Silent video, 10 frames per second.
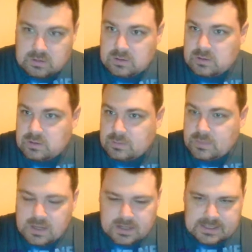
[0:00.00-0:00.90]
I'm not
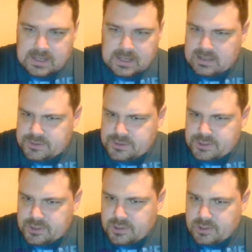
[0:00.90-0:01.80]
exactly
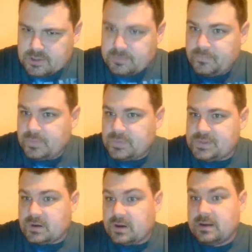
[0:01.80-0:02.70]
sure.
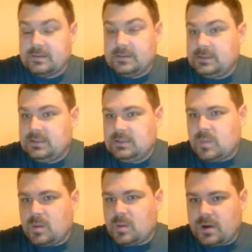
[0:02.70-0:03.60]
Sorry,
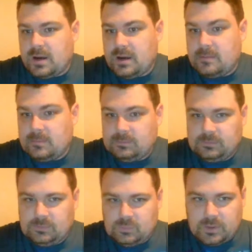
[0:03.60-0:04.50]
my brain
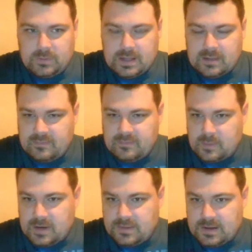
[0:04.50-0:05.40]
went dead for a
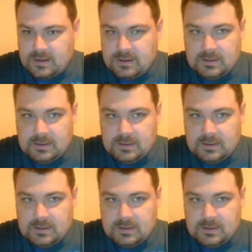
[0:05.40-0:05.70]
minute there.